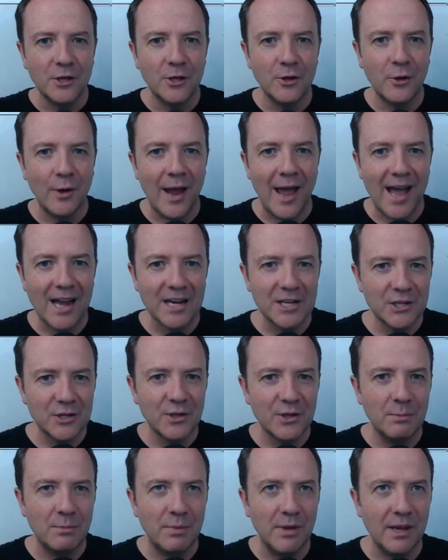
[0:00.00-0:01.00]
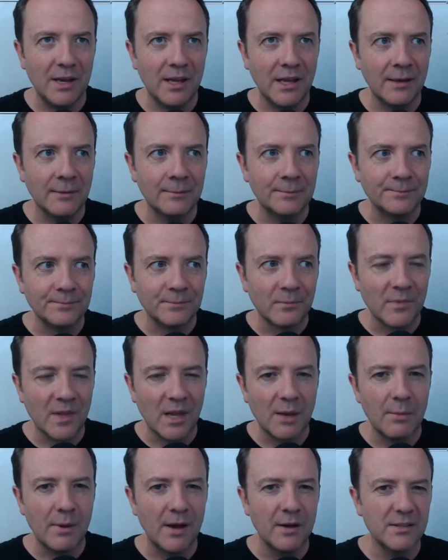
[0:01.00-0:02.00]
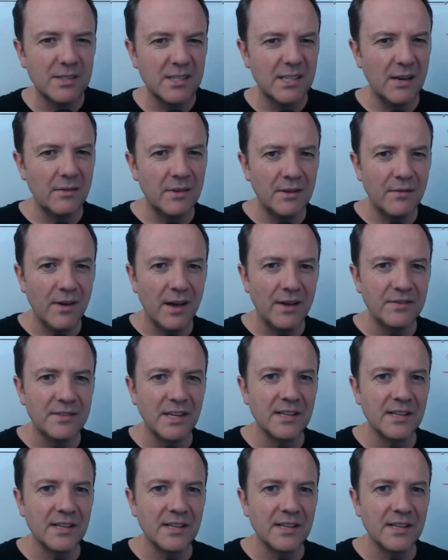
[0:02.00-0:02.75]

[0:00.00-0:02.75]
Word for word: you're actually bidding about 75